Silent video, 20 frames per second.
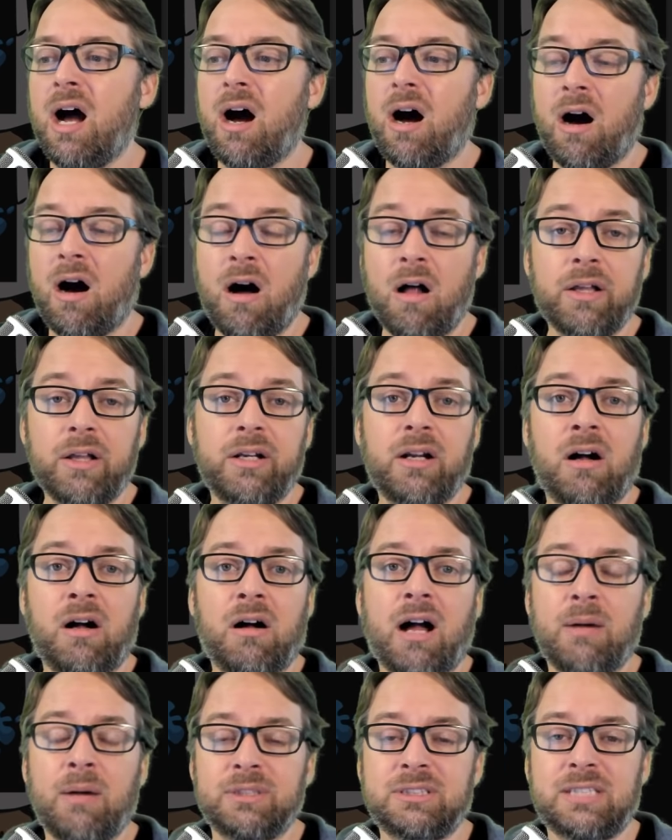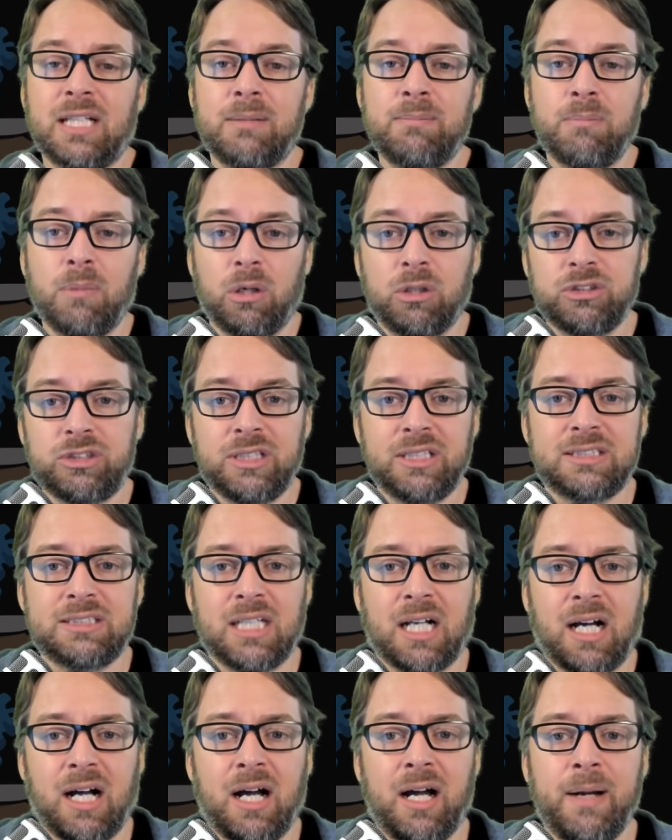All in all, I would say most of the
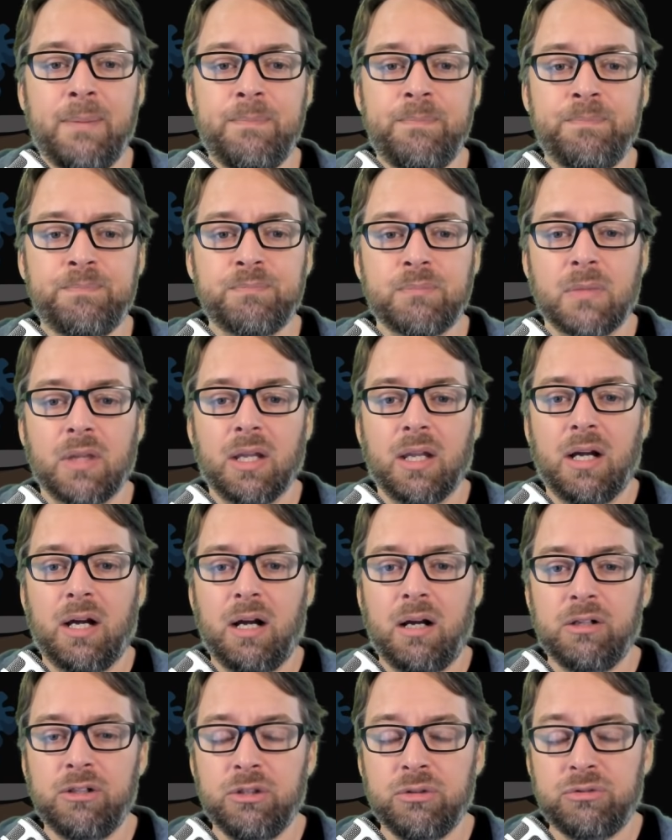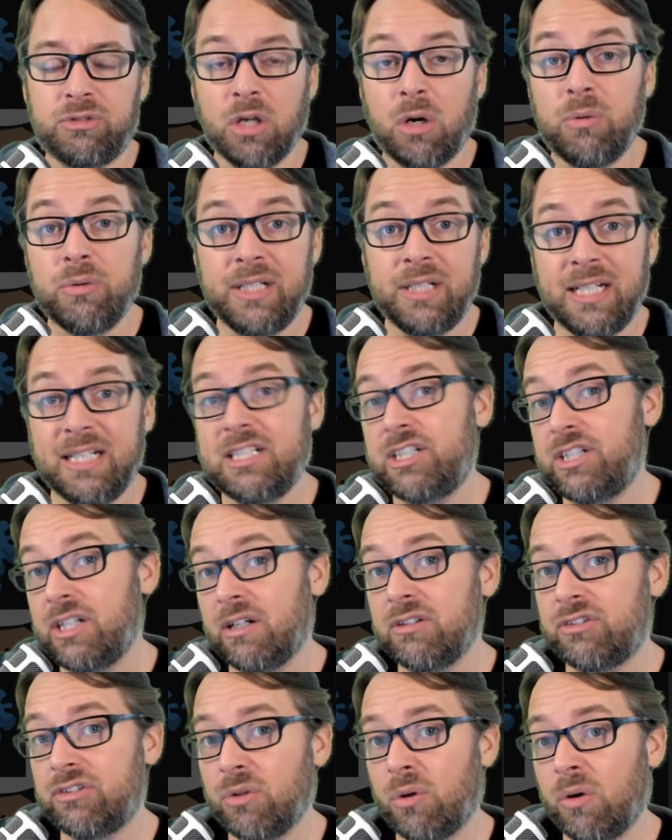time, you don't need
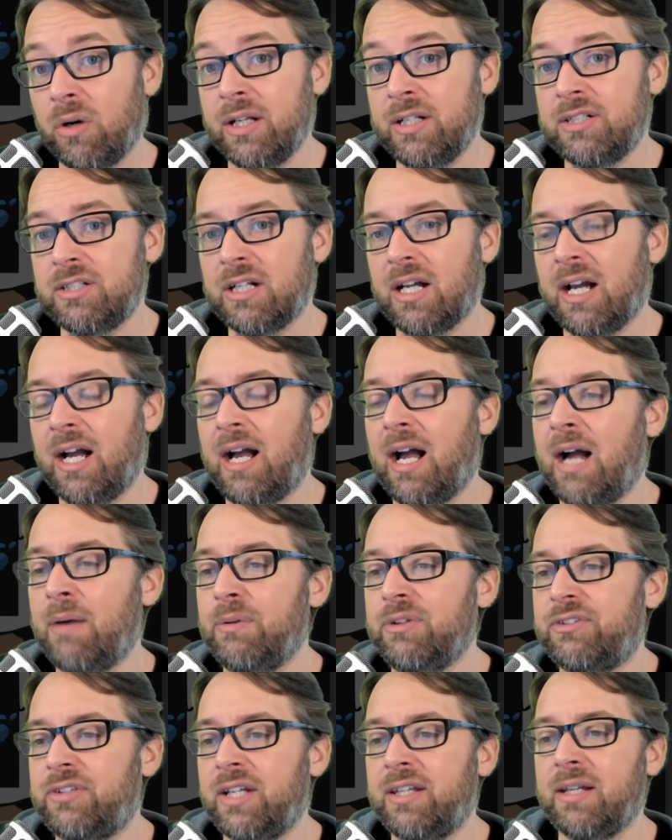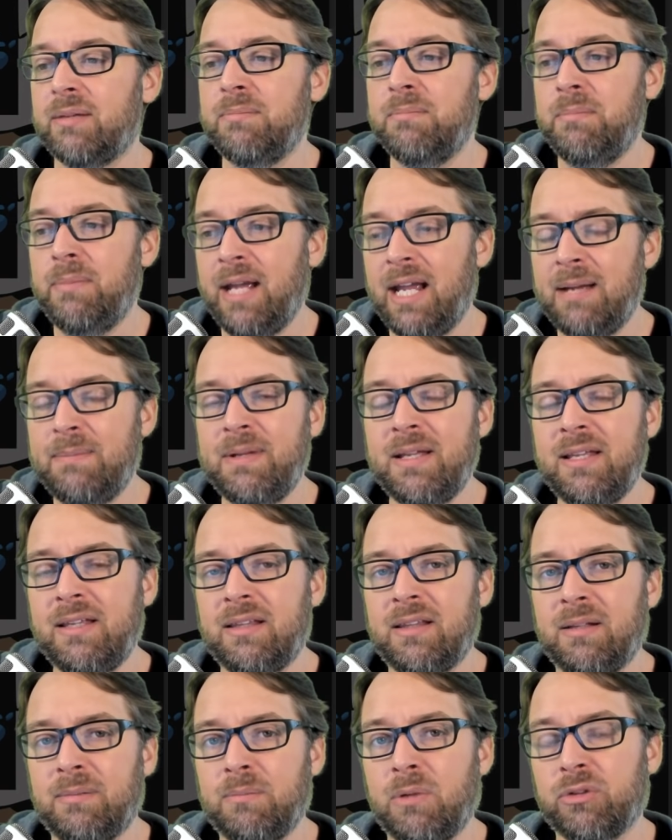shared storage. I would say that maybe
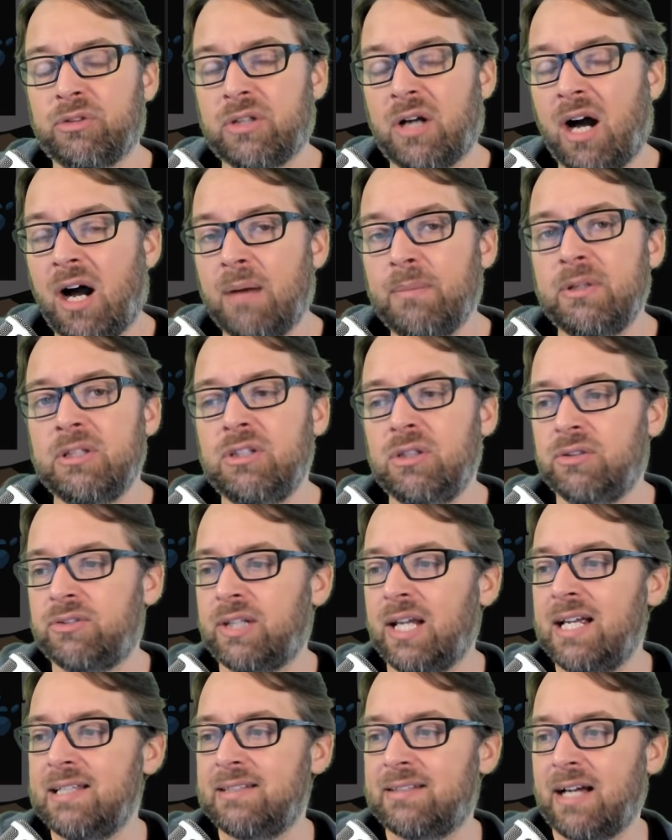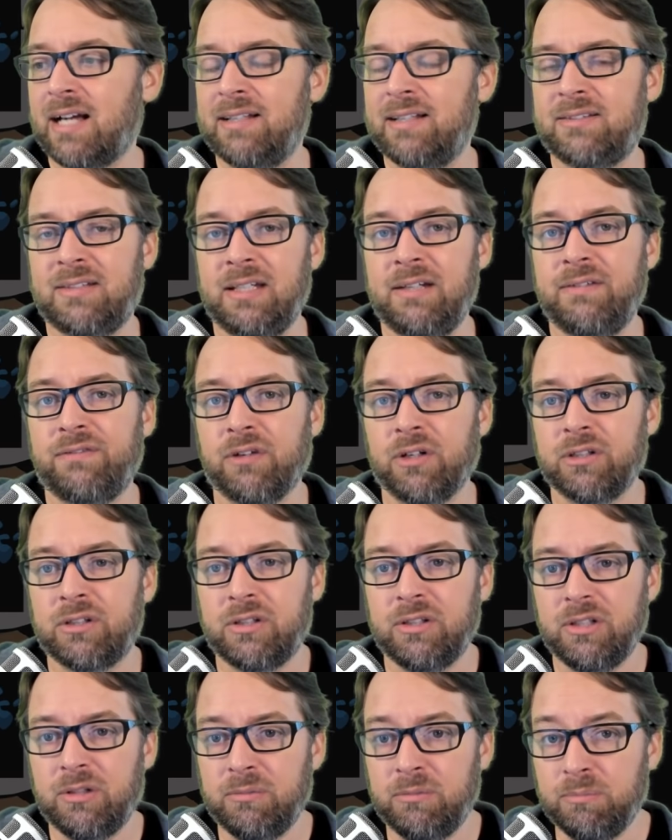the most common use case I see for
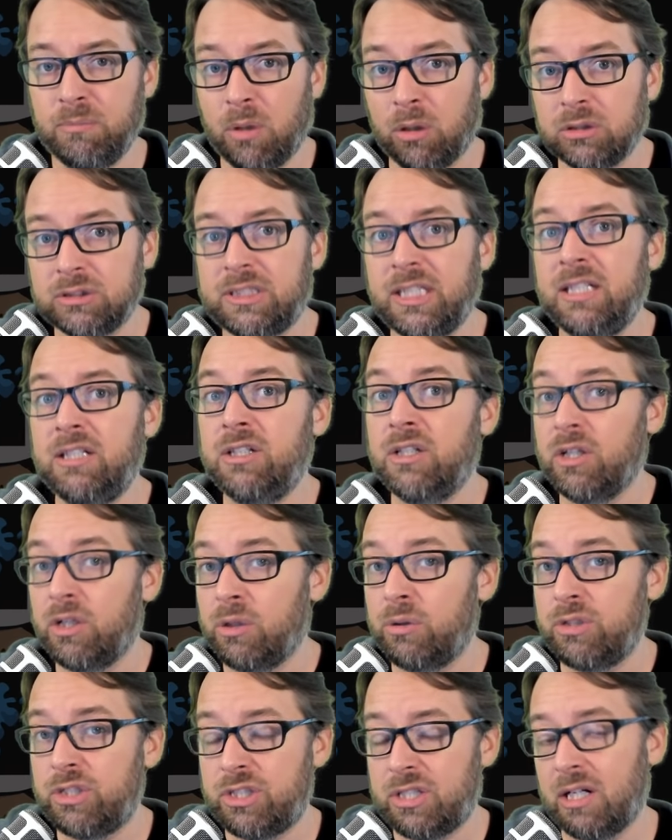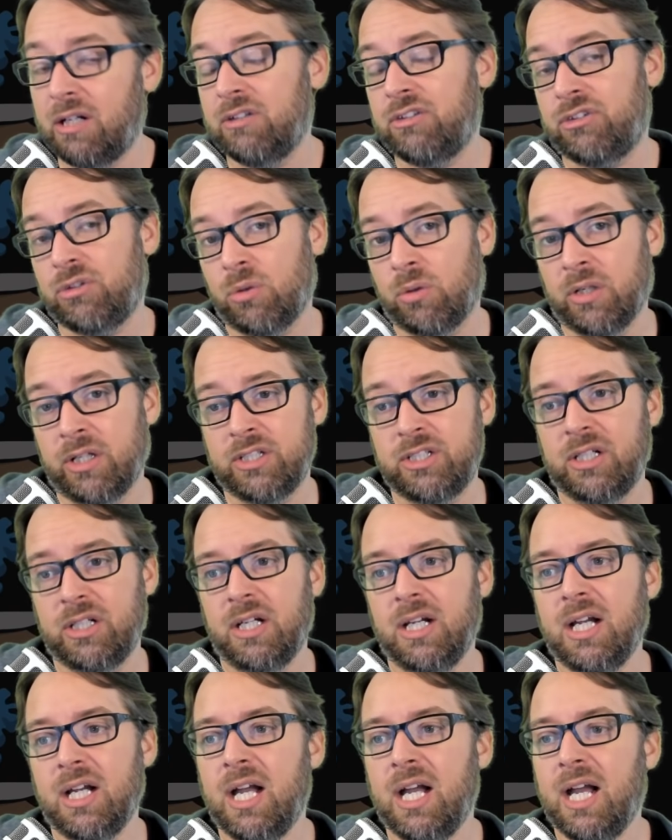multi-node shared storage
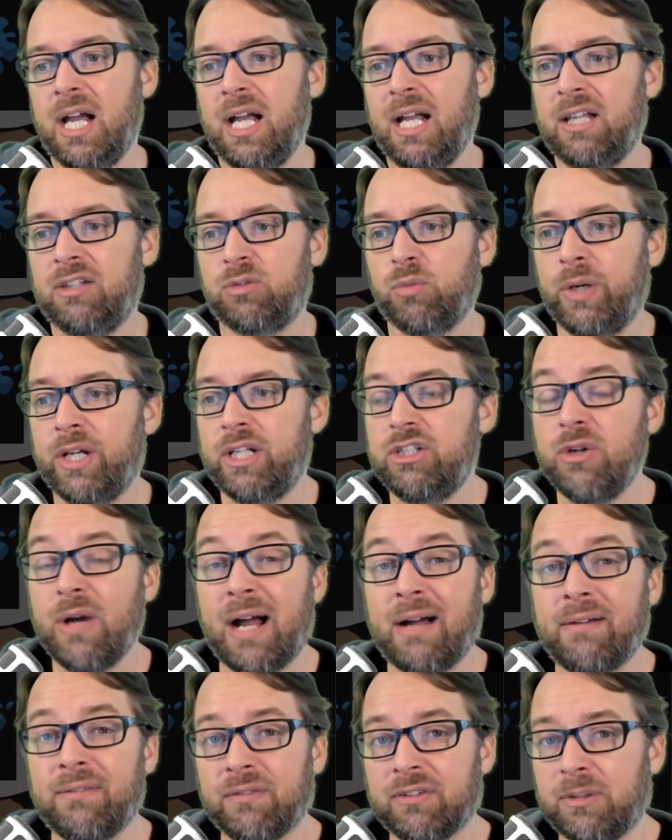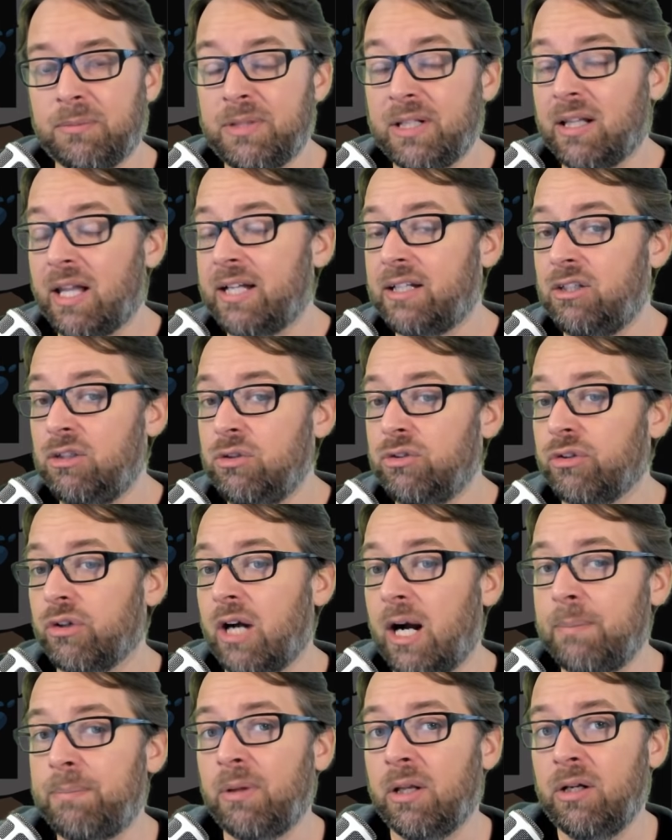is when you have something like user
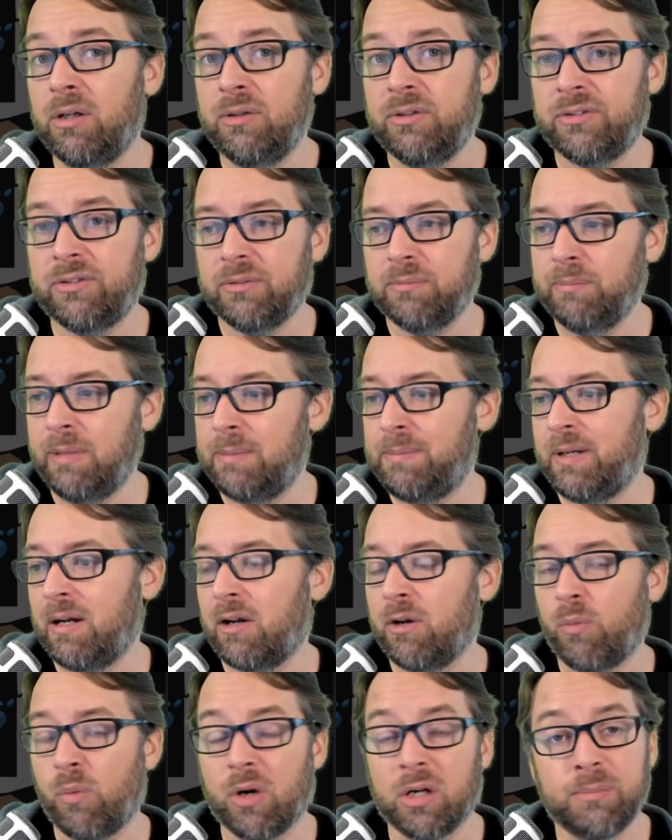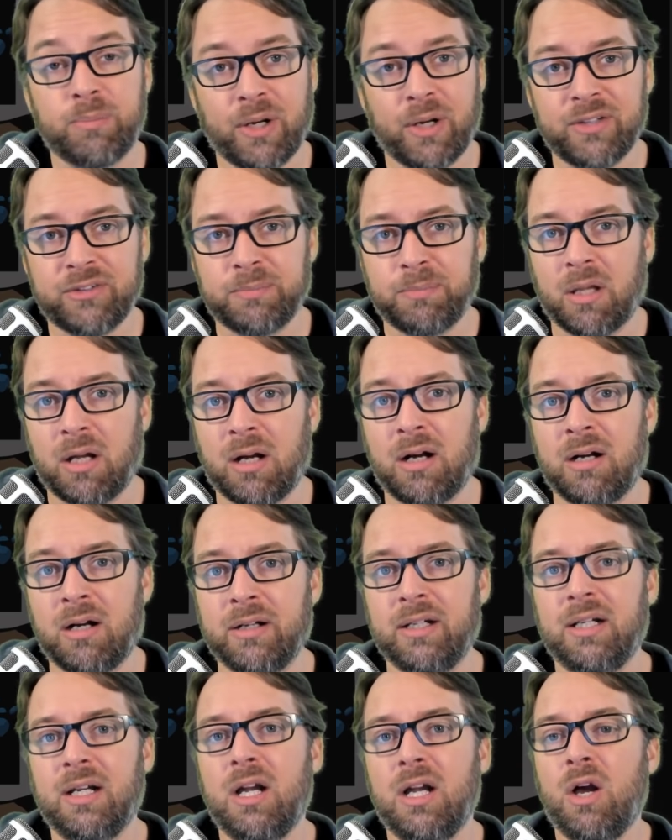uploads, maybe on a WordPress
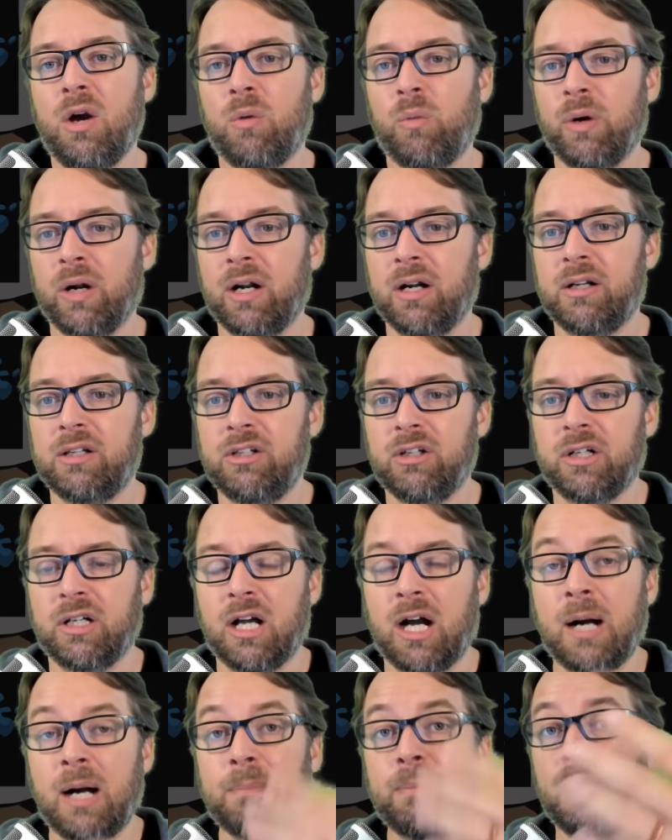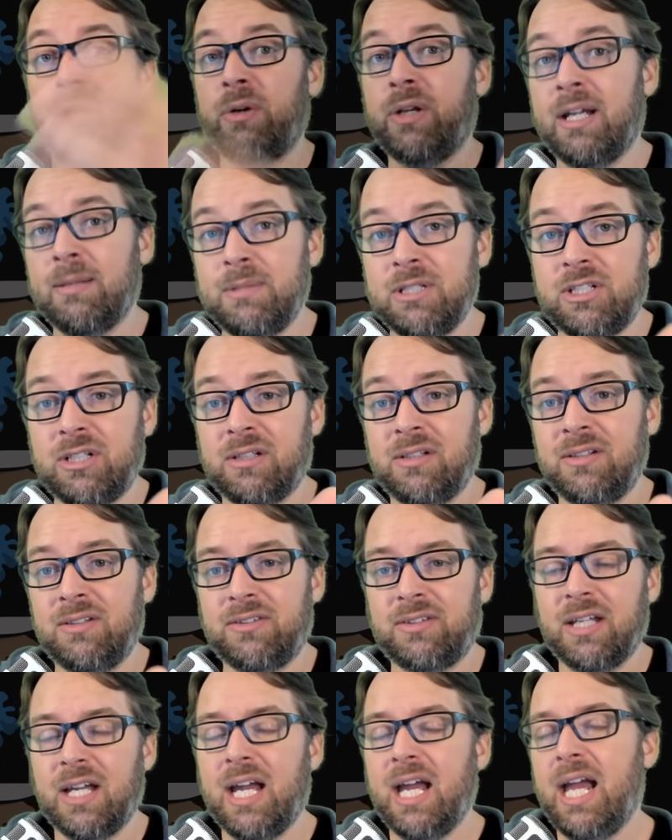blog, where you're going to upload
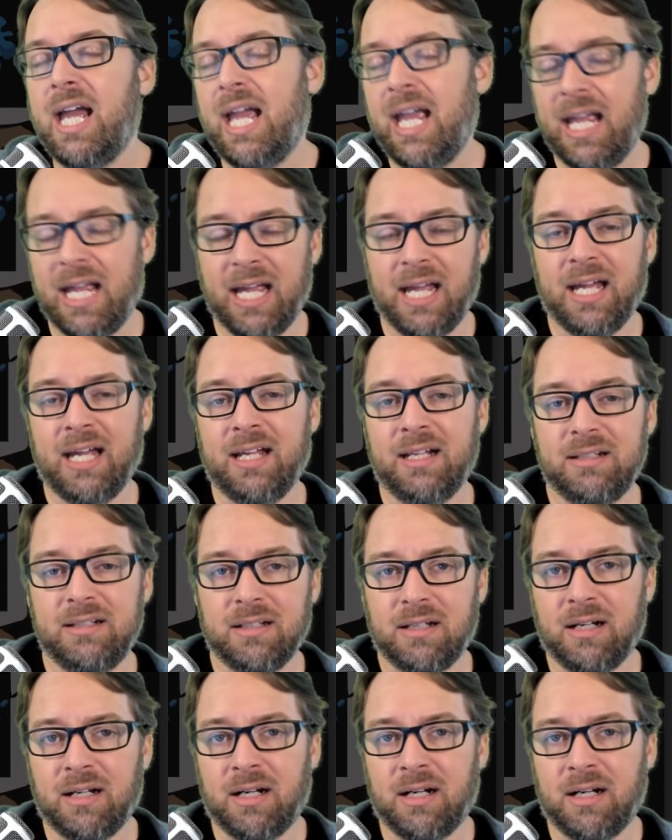images and